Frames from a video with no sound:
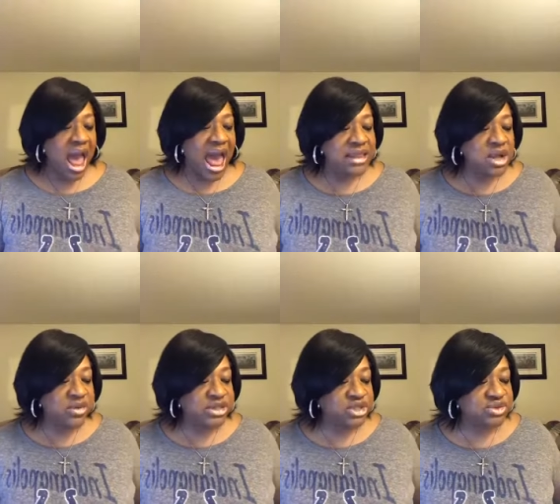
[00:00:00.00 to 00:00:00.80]
I
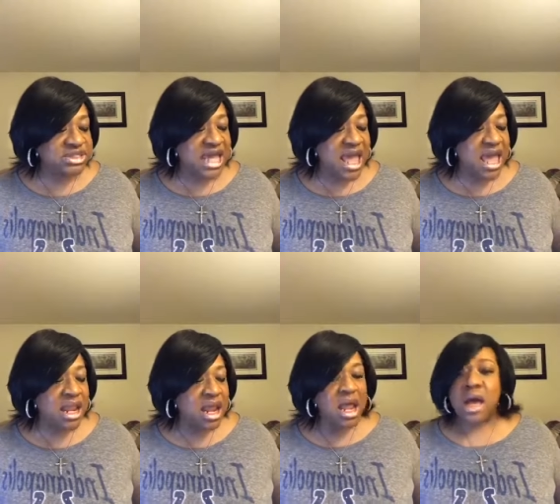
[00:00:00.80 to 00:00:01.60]
know that you
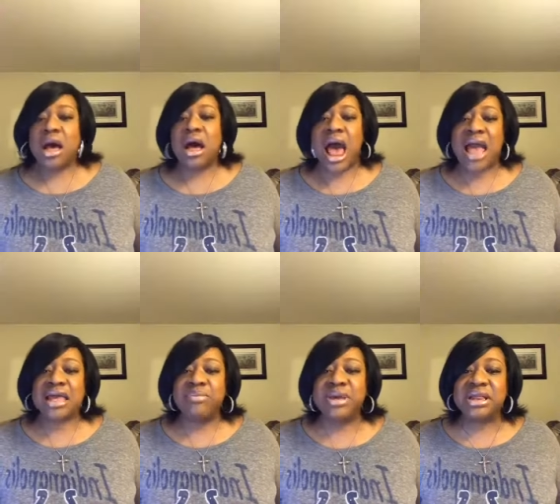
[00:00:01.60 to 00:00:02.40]
said I
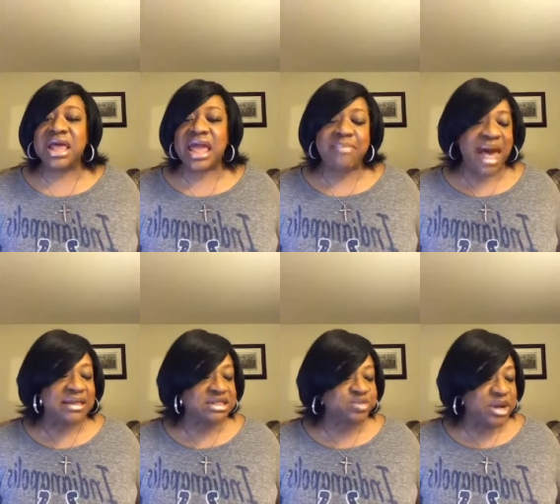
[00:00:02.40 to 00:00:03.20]
can be led
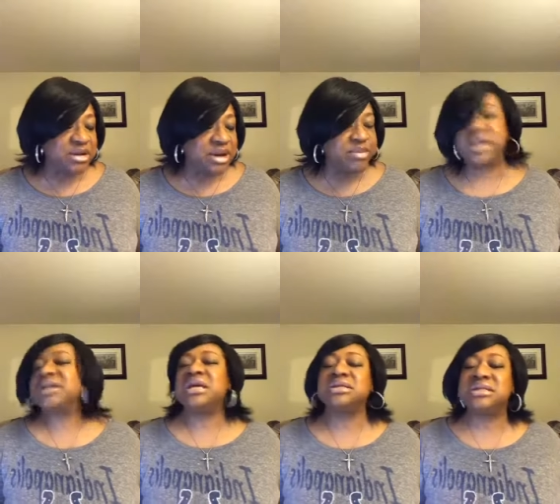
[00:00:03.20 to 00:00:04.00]
by the Spirit, but
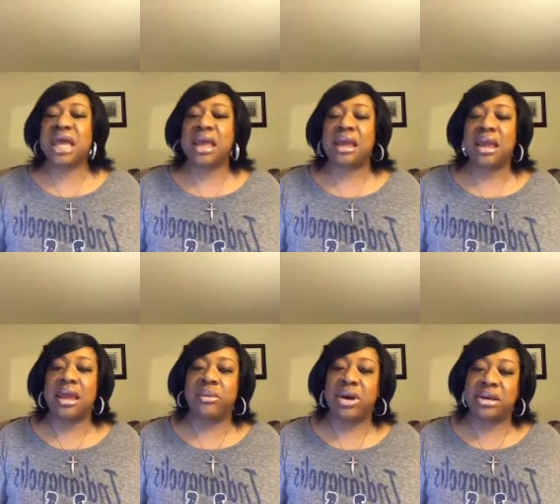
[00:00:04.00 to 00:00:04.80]
he didn't say
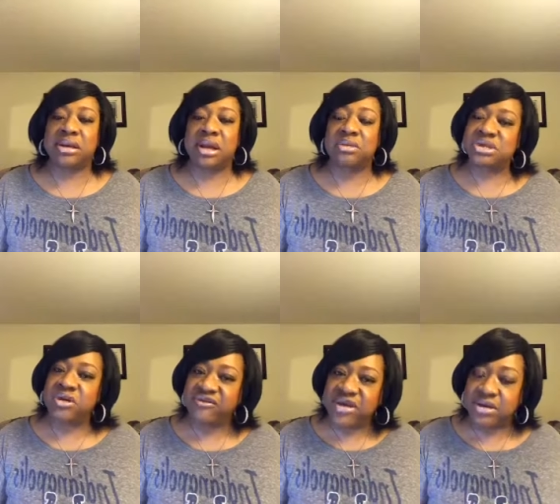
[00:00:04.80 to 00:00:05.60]
it was
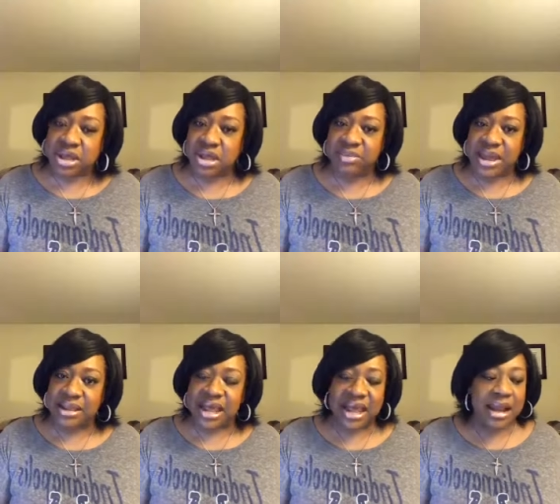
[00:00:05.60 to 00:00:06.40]
going to feel good
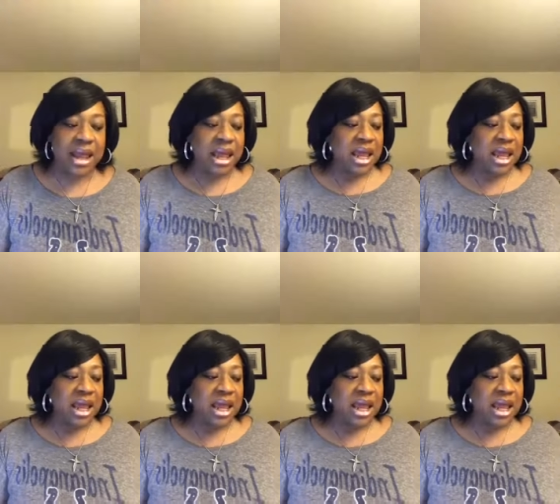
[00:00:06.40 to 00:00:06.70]
being led.